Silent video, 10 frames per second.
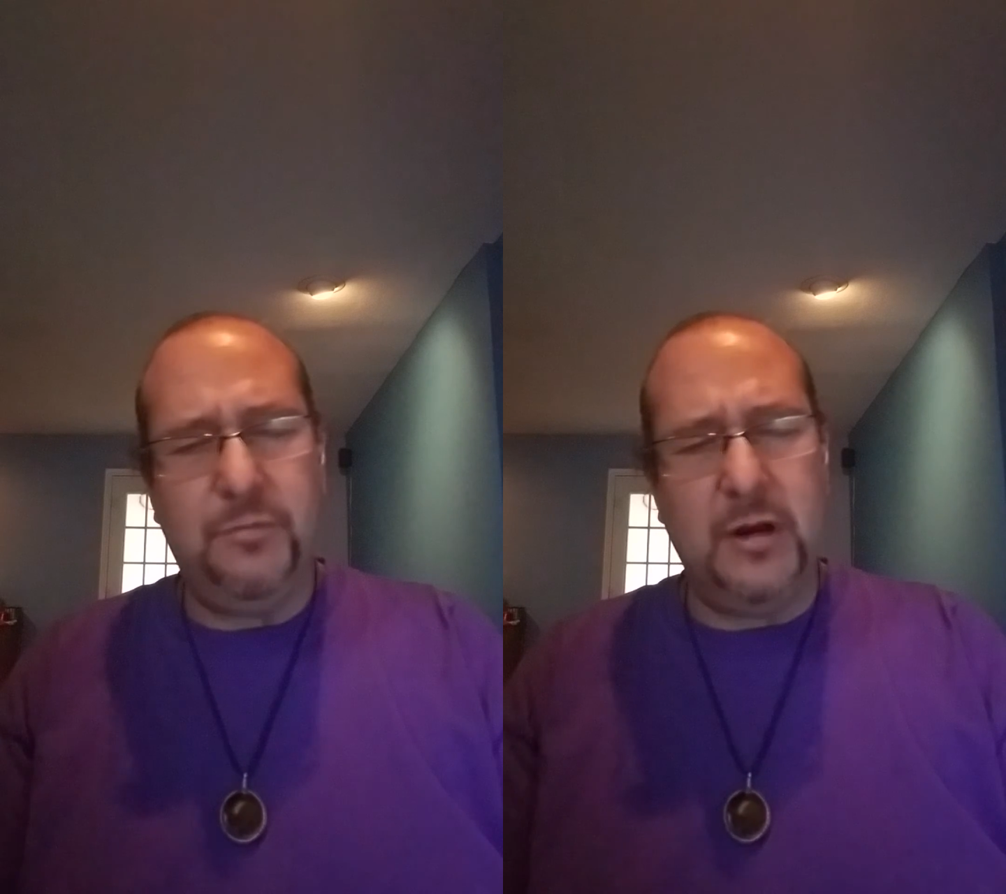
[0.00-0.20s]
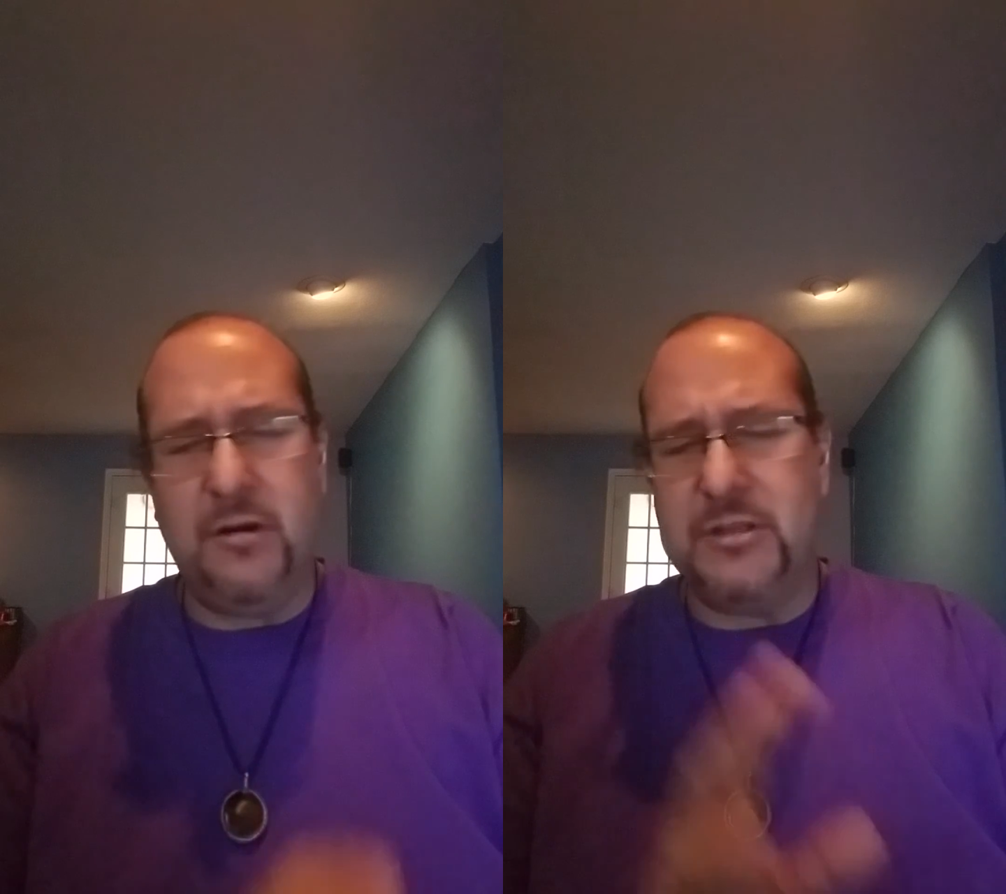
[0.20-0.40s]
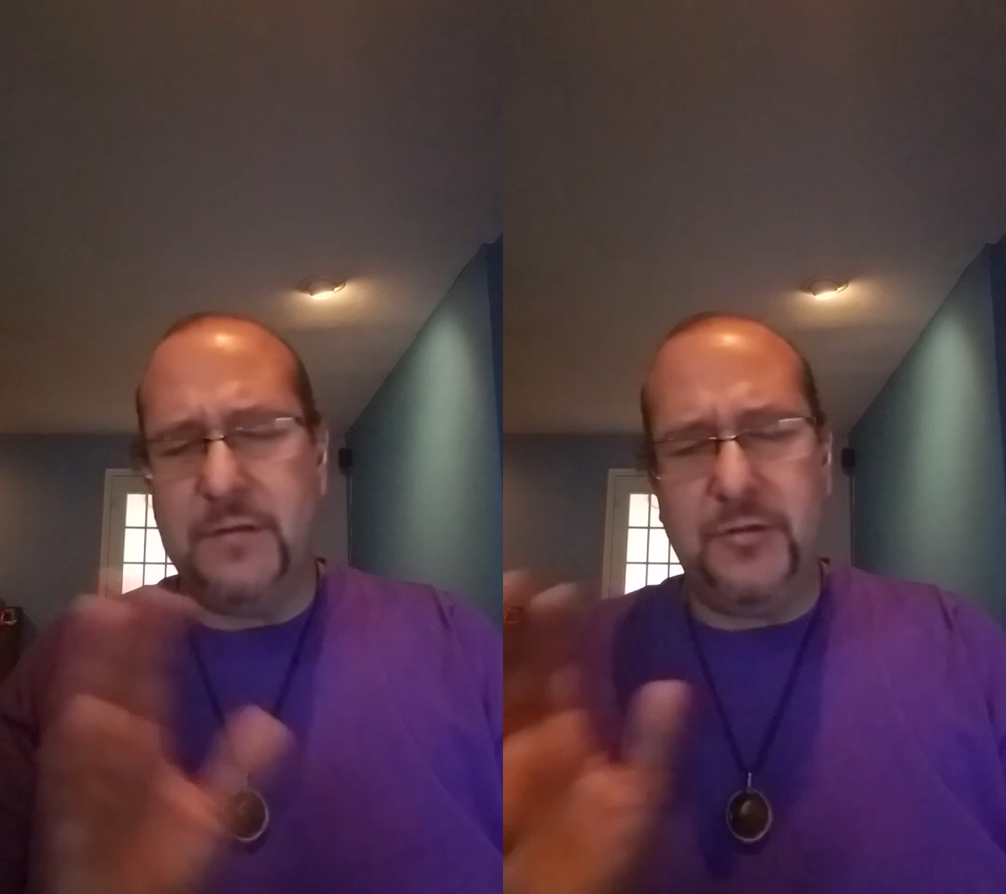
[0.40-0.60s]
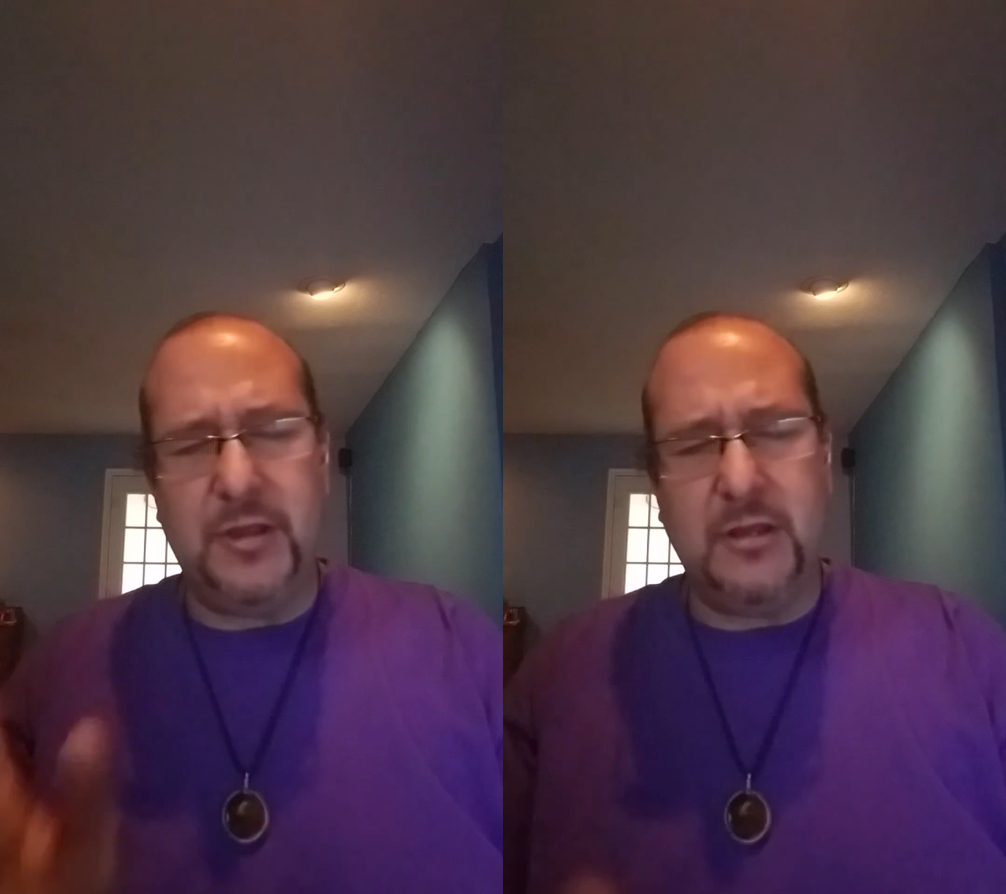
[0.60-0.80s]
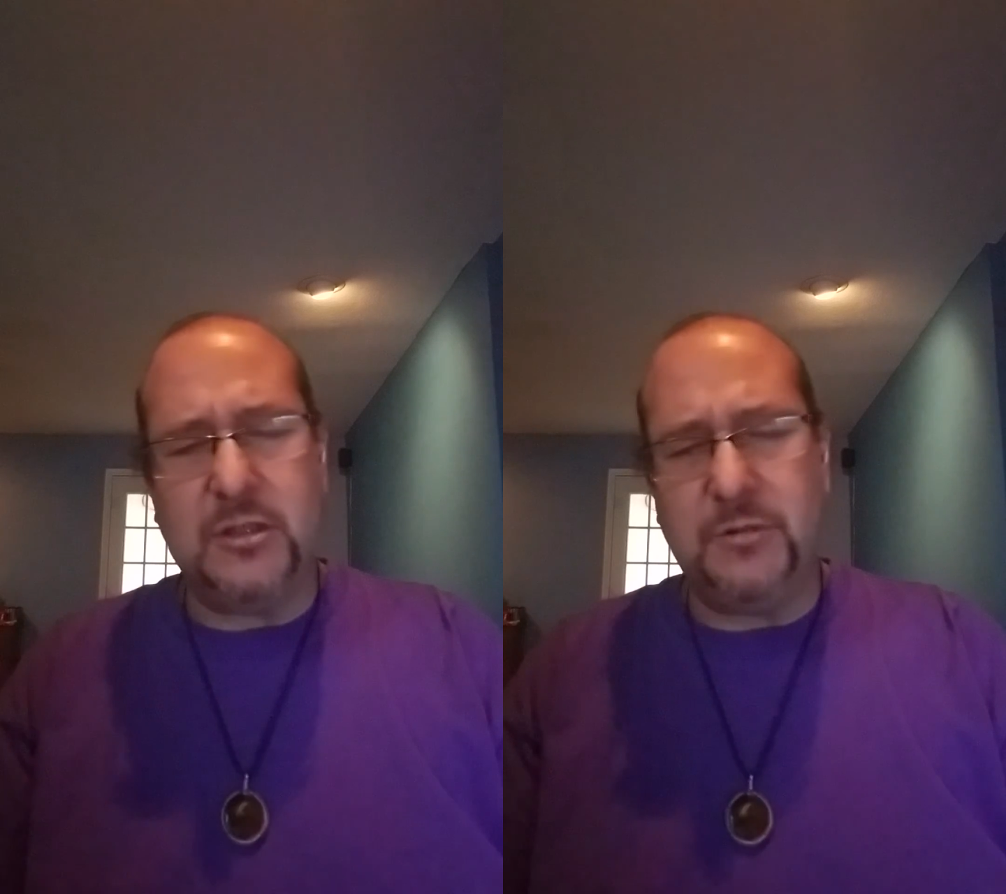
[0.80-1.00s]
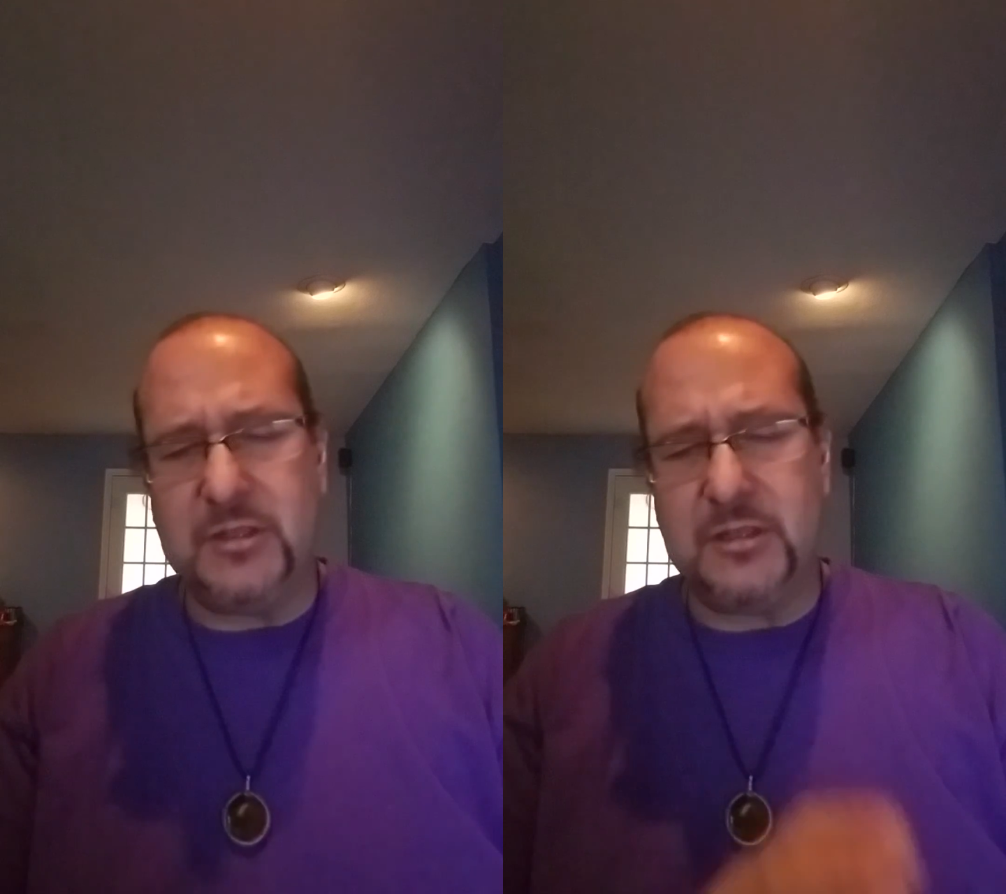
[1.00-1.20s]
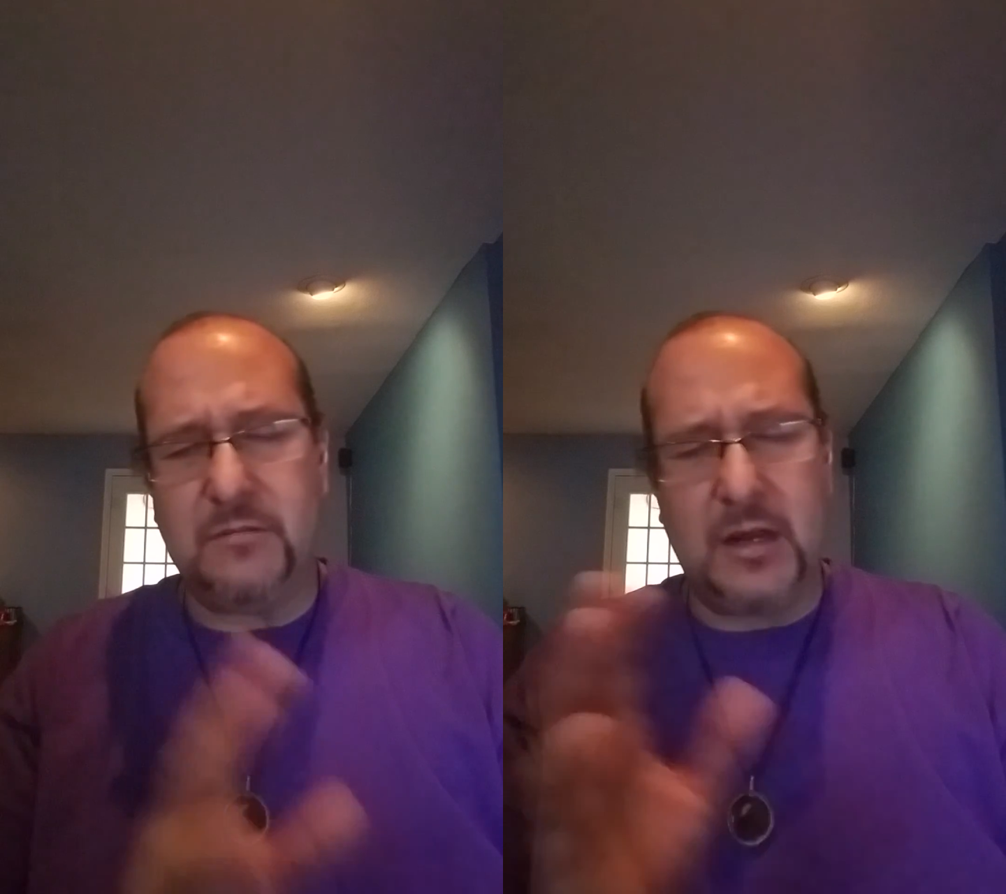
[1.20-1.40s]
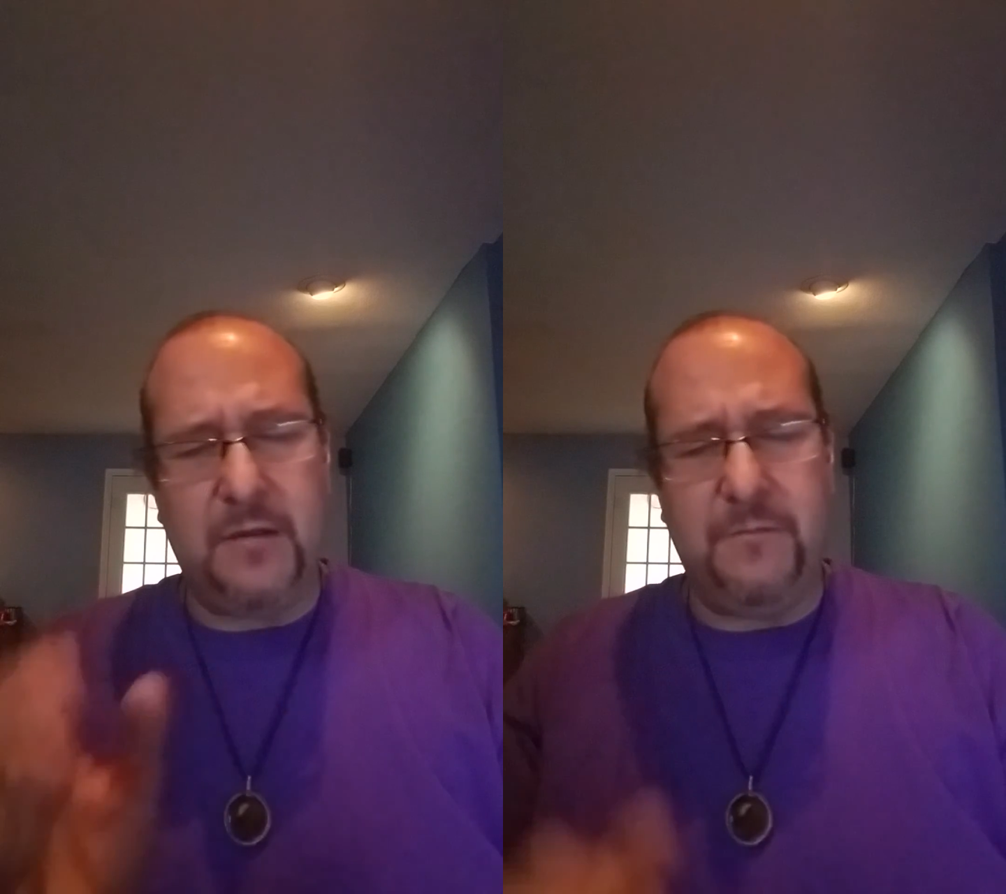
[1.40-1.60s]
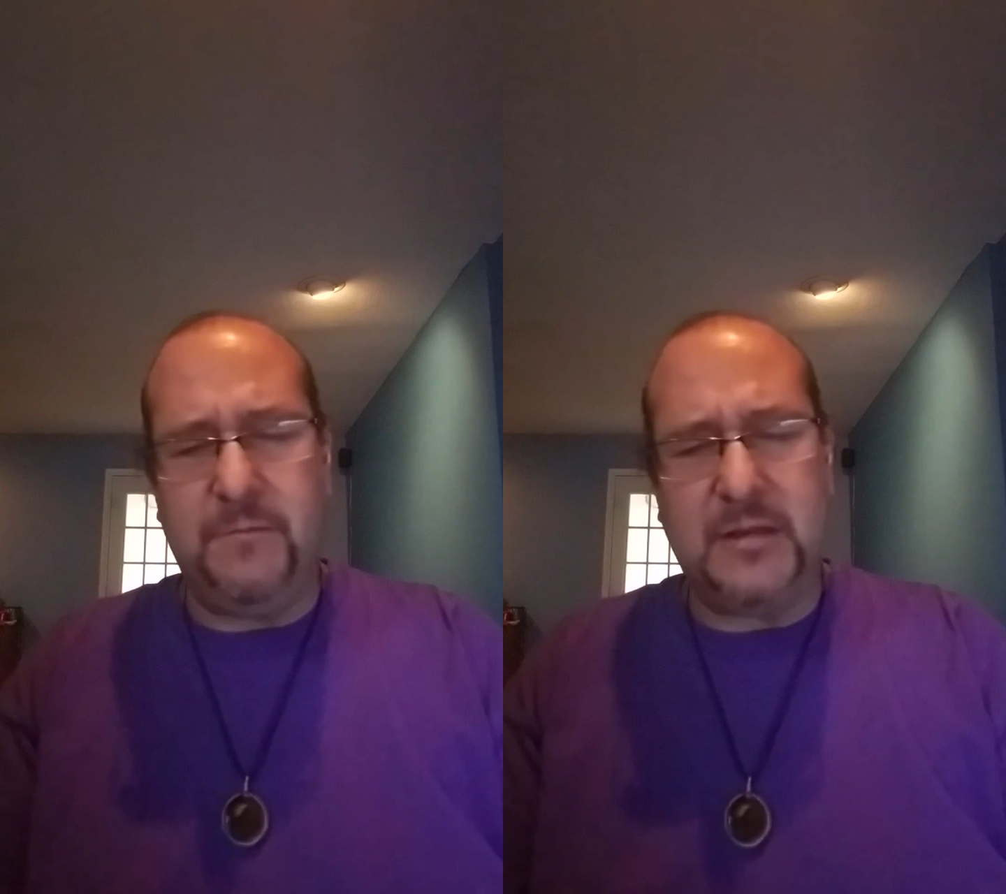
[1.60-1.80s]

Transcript: Prayer is everything, so we just kind of